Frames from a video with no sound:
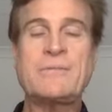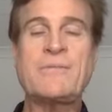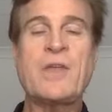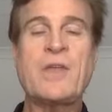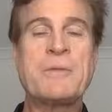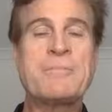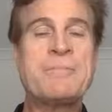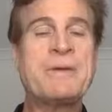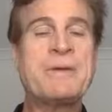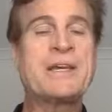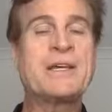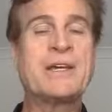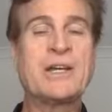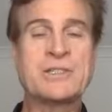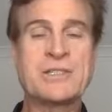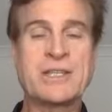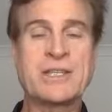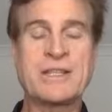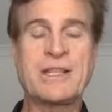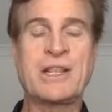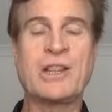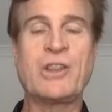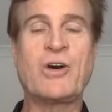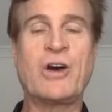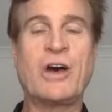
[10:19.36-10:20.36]
because of the
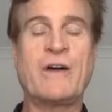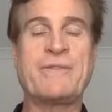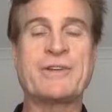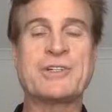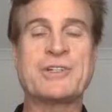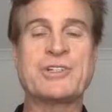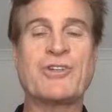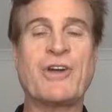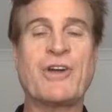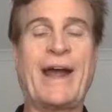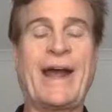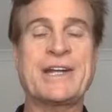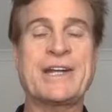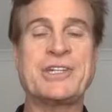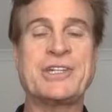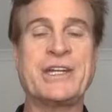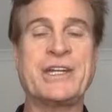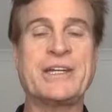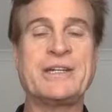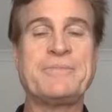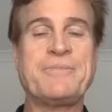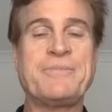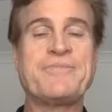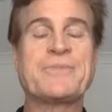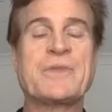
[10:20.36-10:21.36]
law of
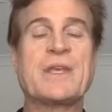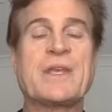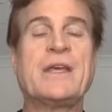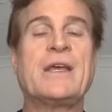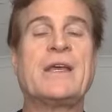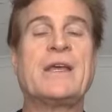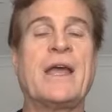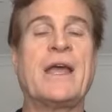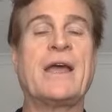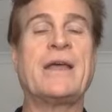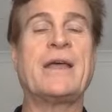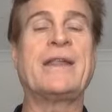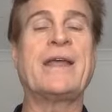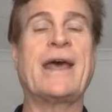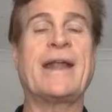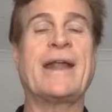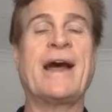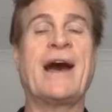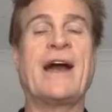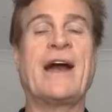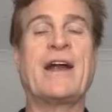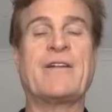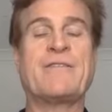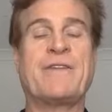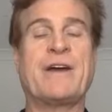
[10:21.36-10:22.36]
attraction and that
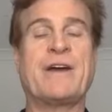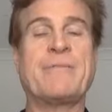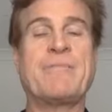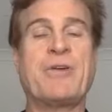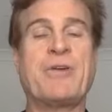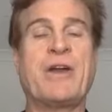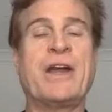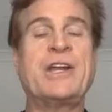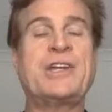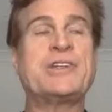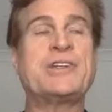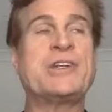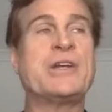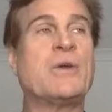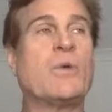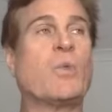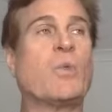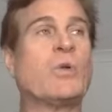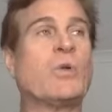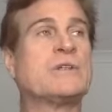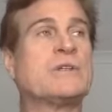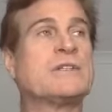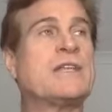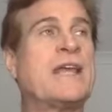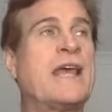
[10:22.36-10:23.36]
higher vibration,
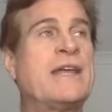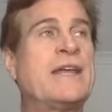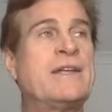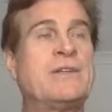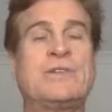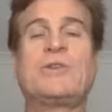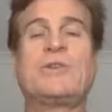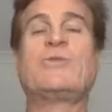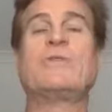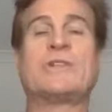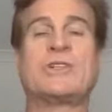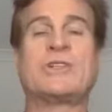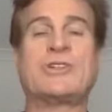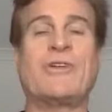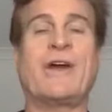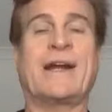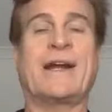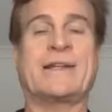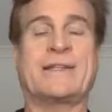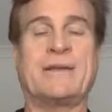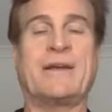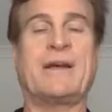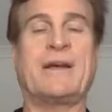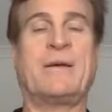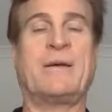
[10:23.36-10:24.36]
we'll tend to
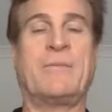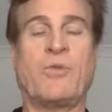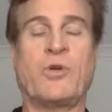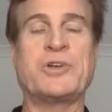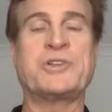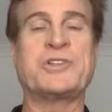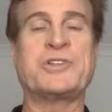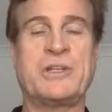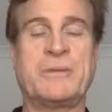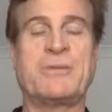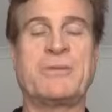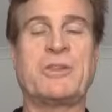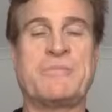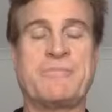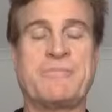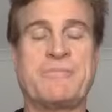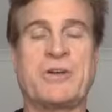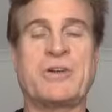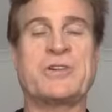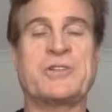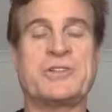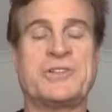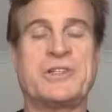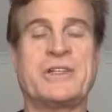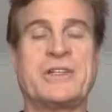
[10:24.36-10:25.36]
attract a more similar
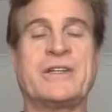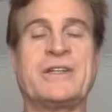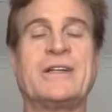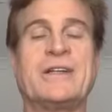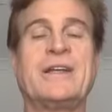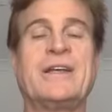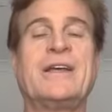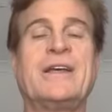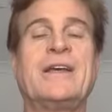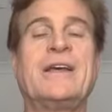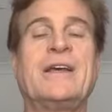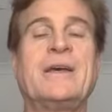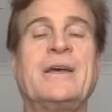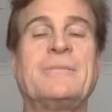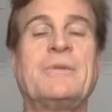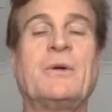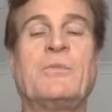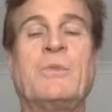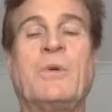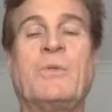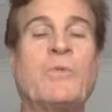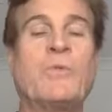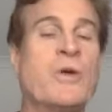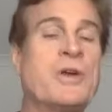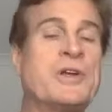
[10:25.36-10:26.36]
person. But
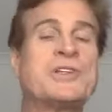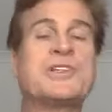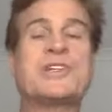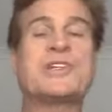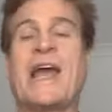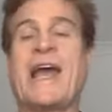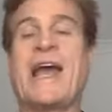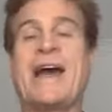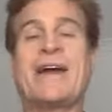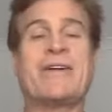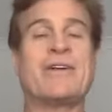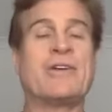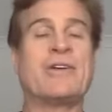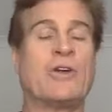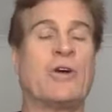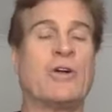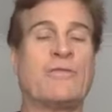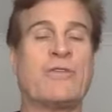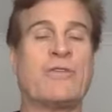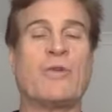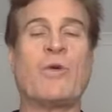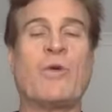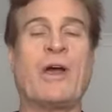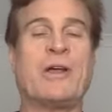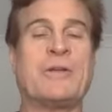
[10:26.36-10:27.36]
when we're scattered,
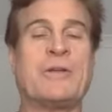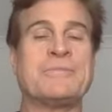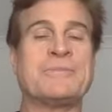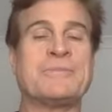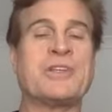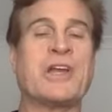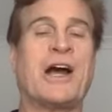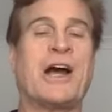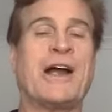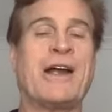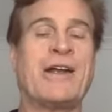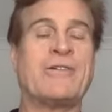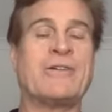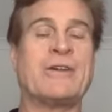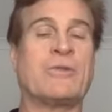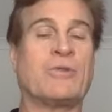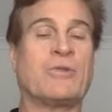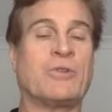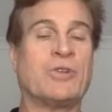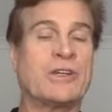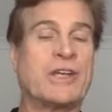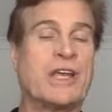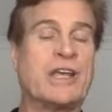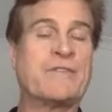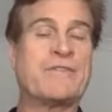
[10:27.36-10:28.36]
overwhelmed, tired, or
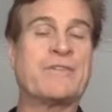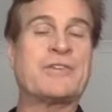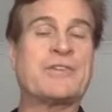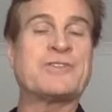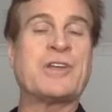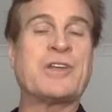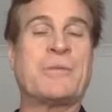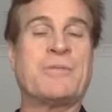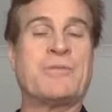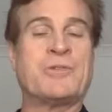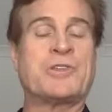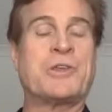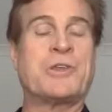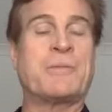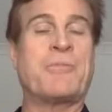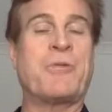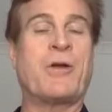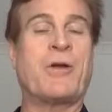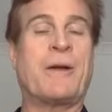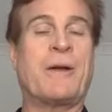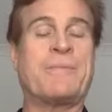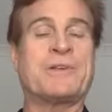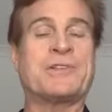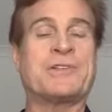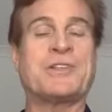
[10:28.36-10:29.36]
looking for someone to
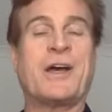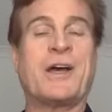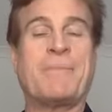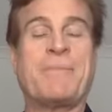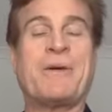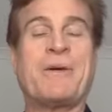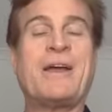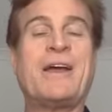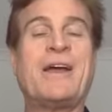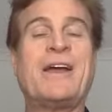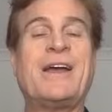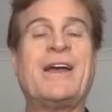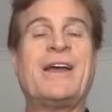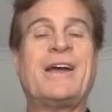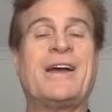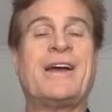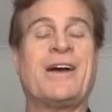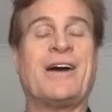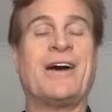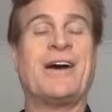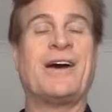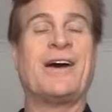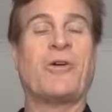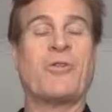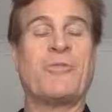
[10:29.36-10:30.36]
prop us up
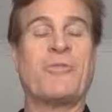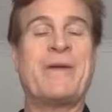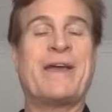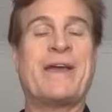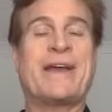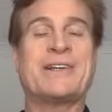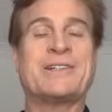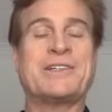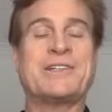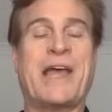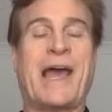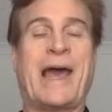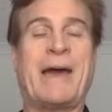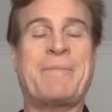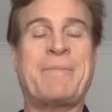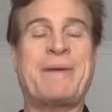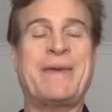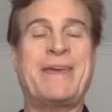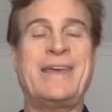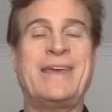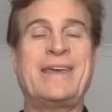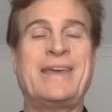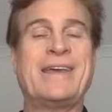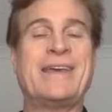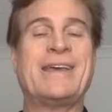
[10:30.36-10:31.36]
or make us
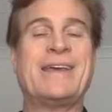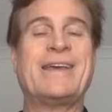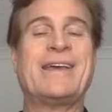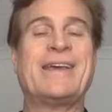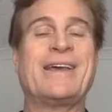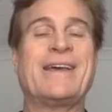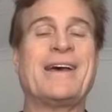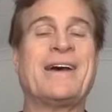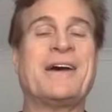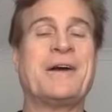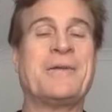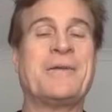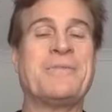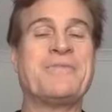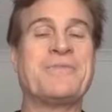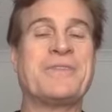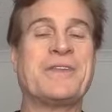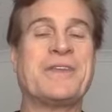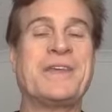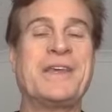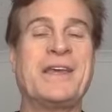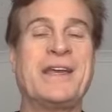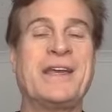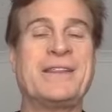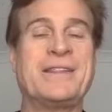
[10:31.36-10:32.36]
happy,
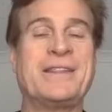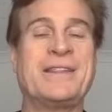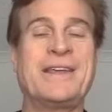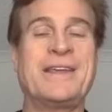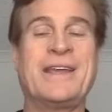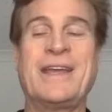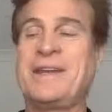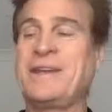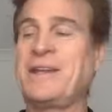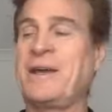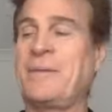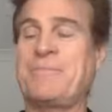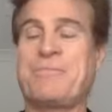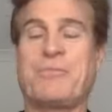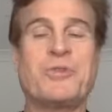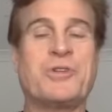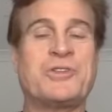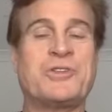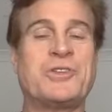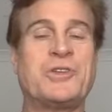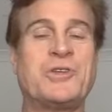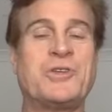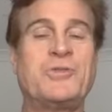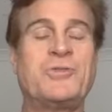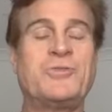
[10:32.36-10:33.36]
you end up
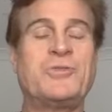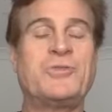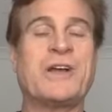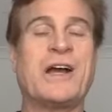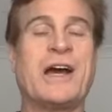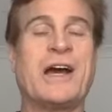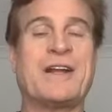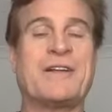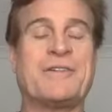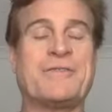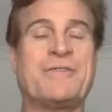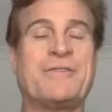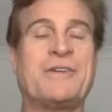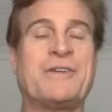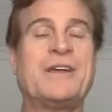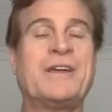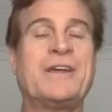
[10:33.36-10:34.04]
with two kind of,